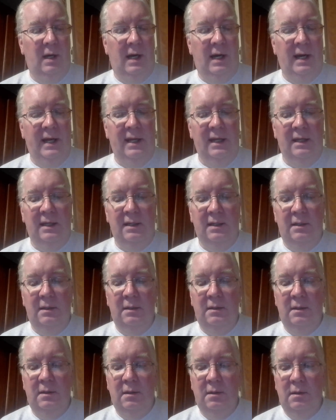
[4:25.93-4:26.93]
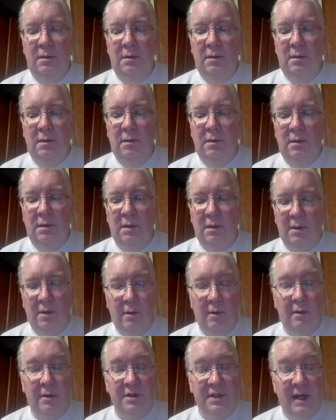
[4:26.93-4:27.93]
I
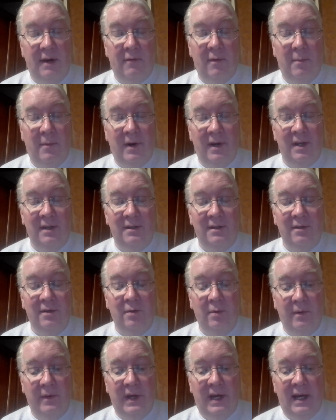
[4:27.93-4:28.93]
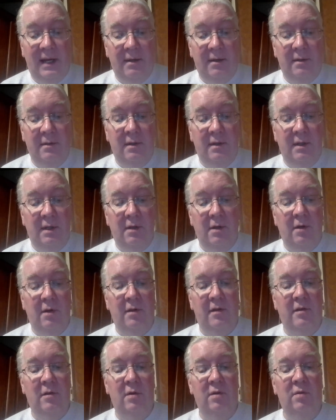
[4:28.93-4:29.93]
encourage everybody to do that
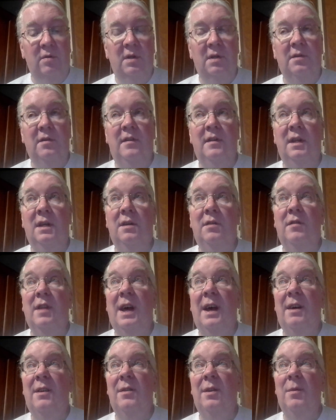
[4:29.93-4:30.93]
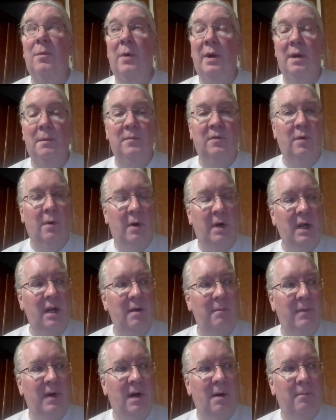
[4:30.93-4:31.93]
so you can see exactly what I'm
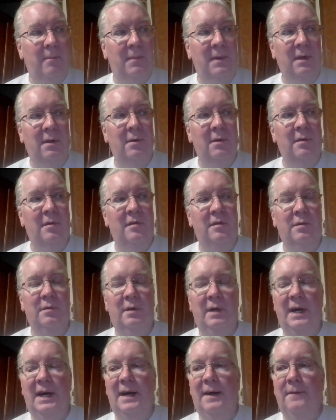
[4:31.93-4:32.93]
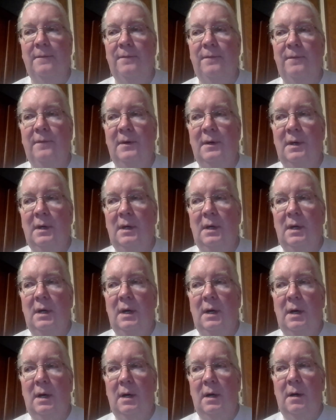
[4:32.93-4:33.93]
talking about, because you'll have
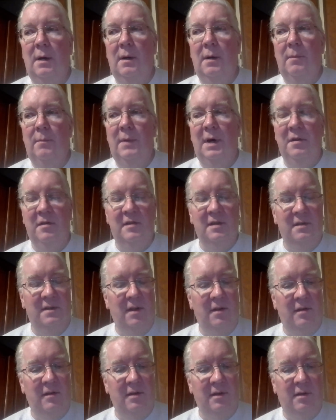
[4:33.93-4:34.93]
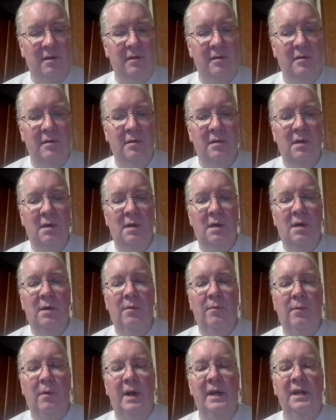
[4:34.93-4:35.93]
my statistics
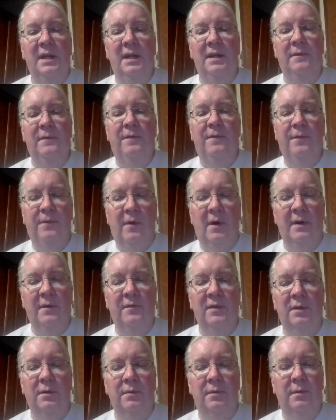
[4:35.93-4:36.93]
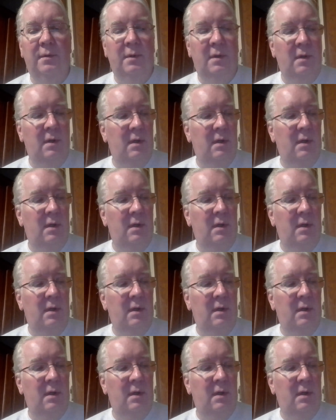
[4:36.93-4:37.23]
right in front of you.